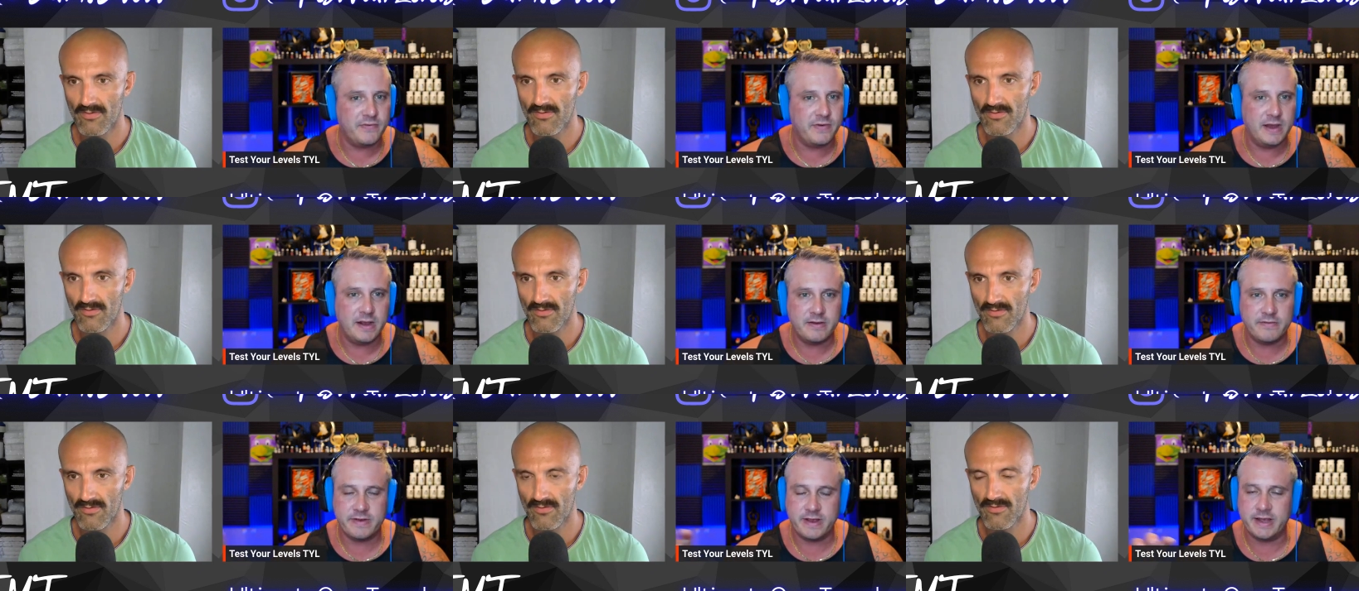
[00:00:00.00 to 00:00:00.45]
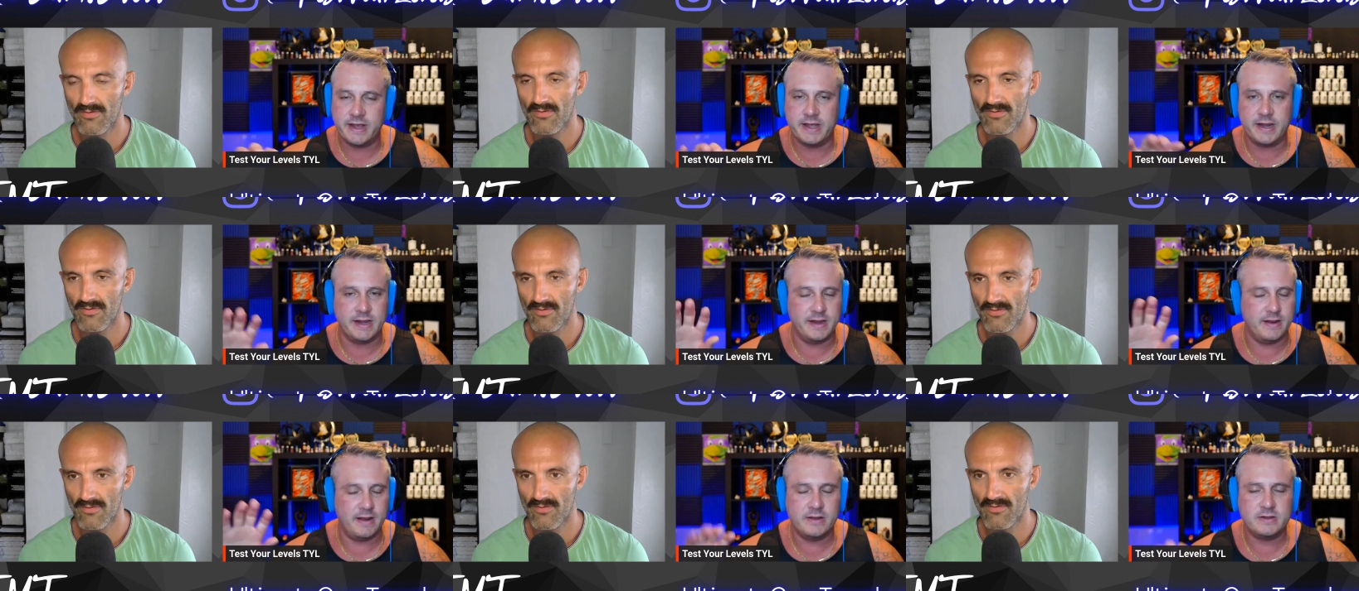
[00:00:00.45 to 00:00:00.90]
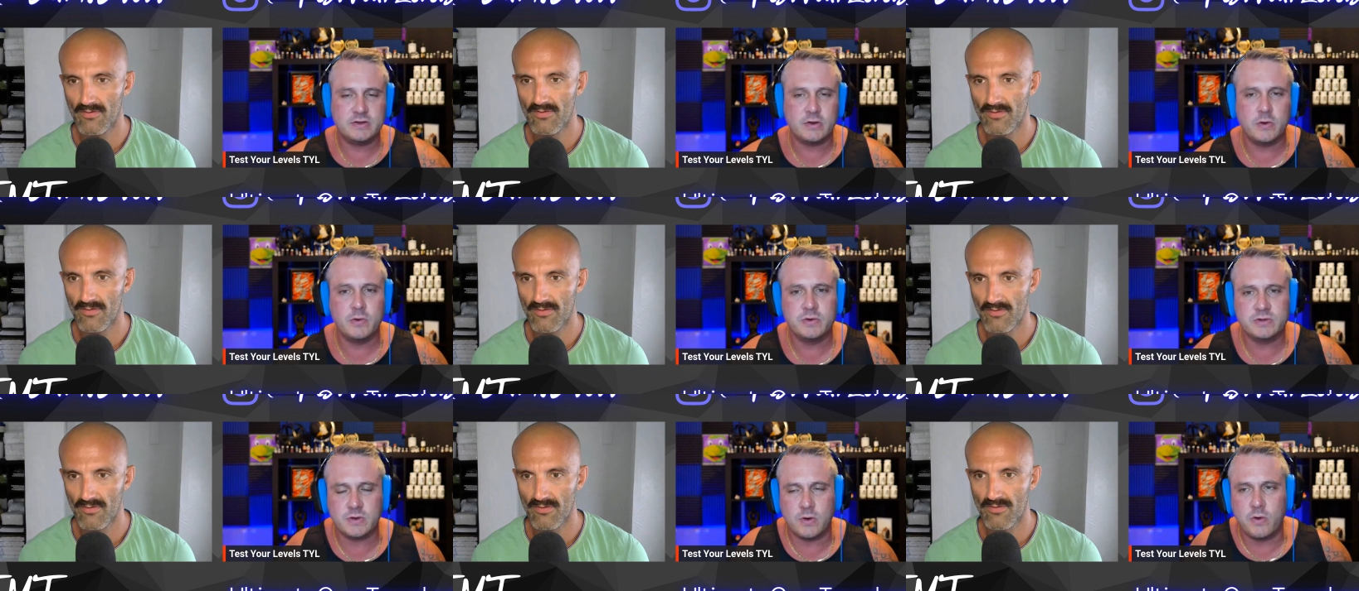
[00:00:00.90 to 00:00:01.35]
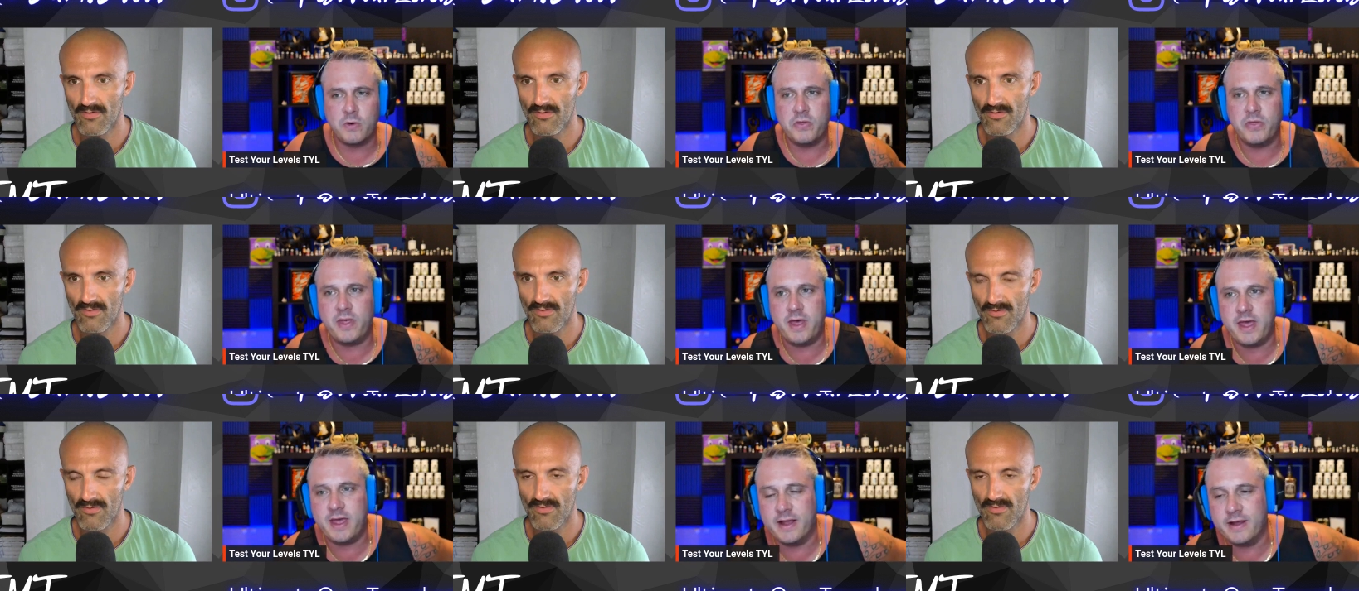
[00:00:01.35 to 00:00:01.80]
Speaker 1: of it and it's it was a whole
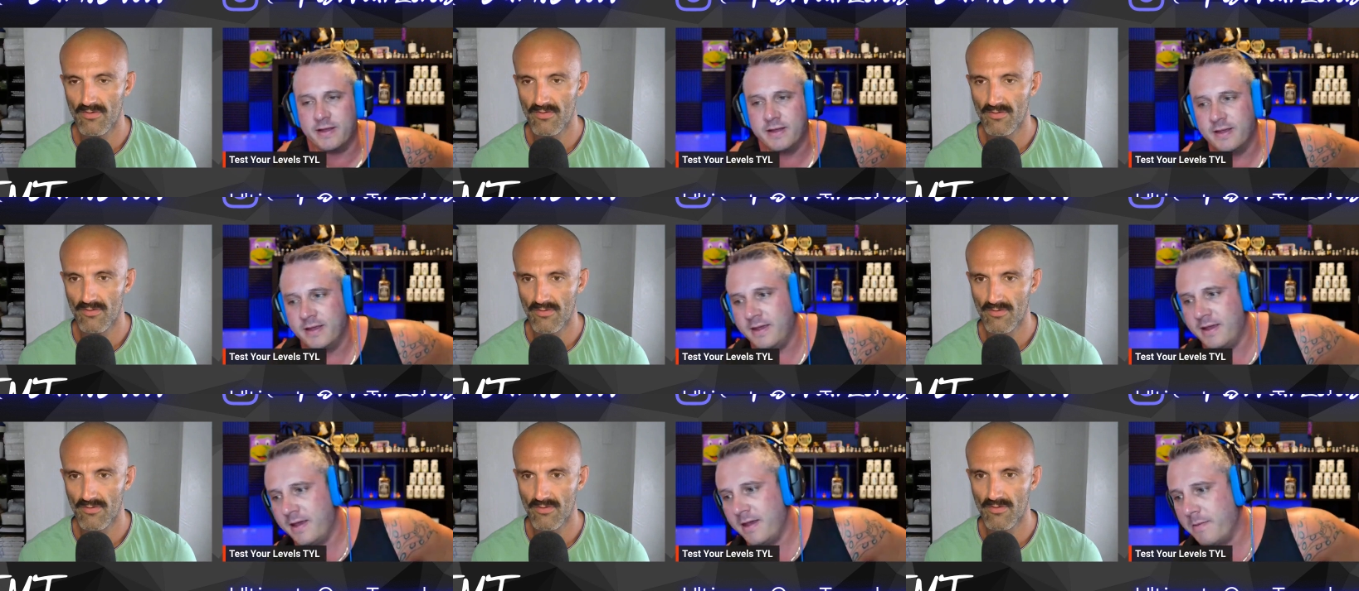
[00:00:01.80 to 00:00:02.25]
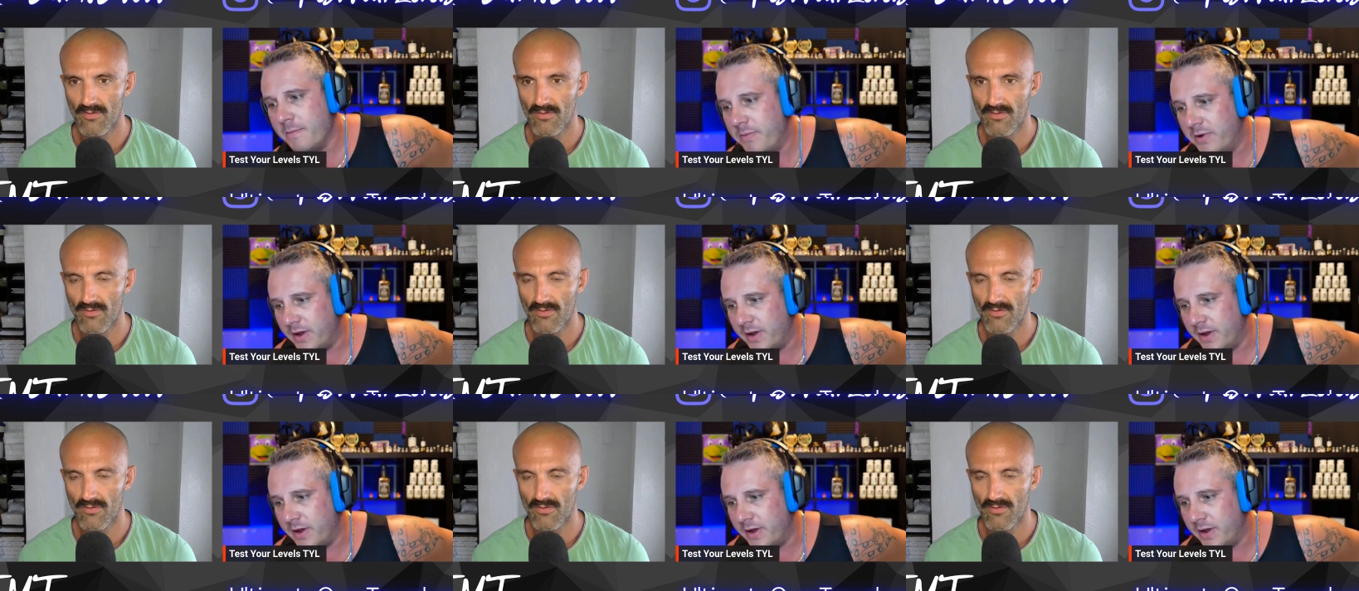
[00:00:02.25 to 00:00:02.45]
thing but it